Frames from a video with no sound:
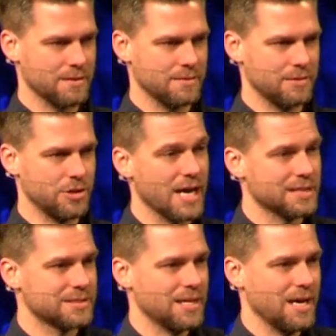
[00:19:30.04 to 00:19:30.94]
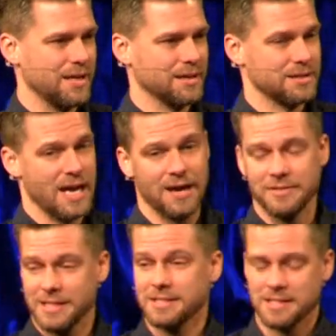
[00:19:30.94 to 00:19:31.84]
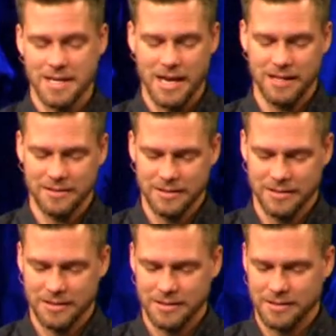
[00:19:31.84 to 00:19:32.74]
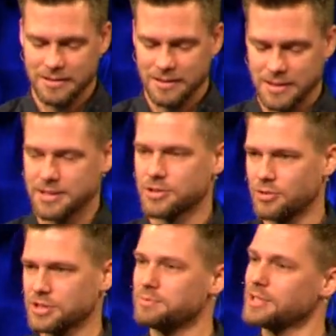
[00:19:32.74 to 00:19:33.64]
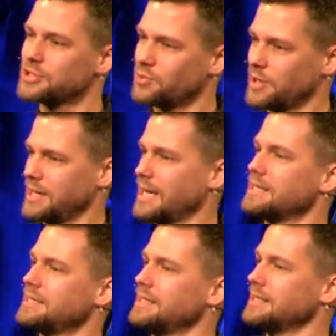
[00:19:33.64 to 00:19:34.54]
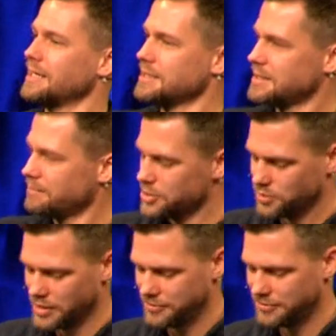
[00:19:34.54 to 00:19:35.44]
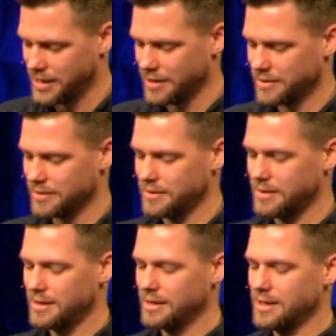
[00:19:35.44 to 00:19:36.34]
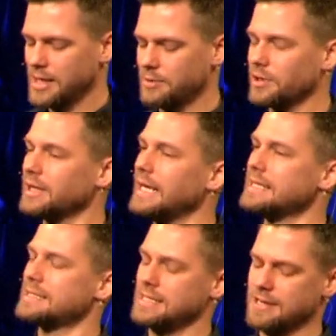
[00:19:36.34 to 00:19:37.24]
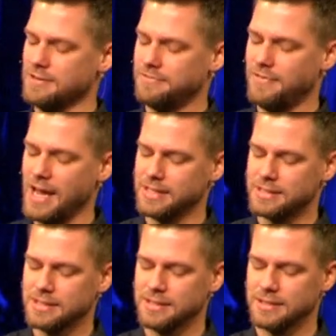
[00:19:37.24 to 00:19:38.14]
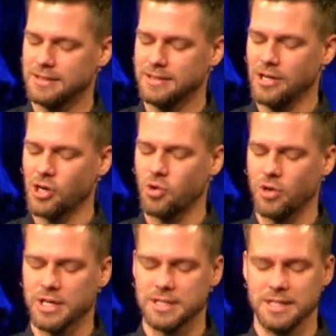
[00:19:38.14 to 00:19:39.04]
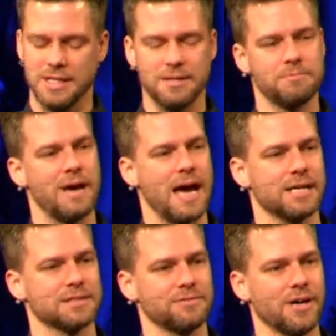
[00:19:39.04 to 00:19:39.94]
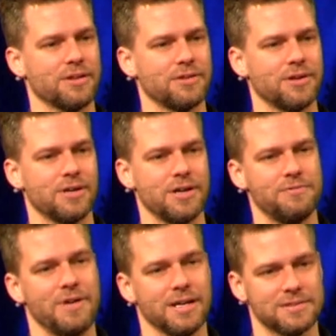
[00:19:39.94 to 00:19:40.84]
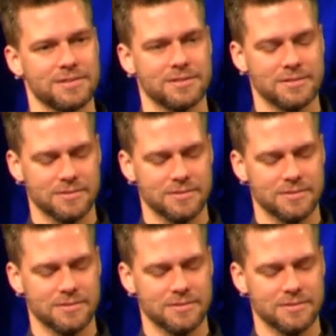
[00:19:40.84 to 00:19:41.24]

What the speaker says: You're not saying, and didn't say, this is Christmas 2019 on December 25th. It relates the event according to the impact of other events.